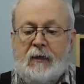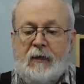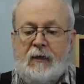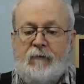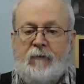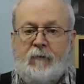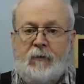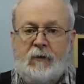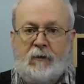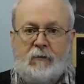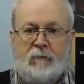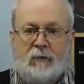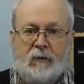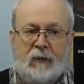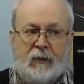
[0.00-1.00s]
If you want to
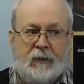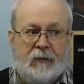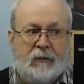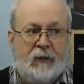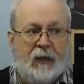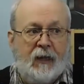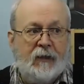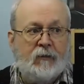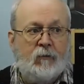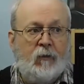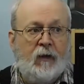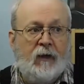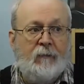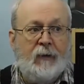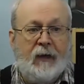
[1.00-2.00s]
use it like an
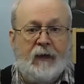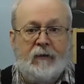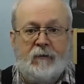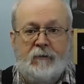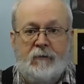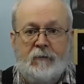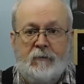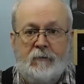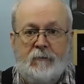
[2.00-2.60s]
XY pattern,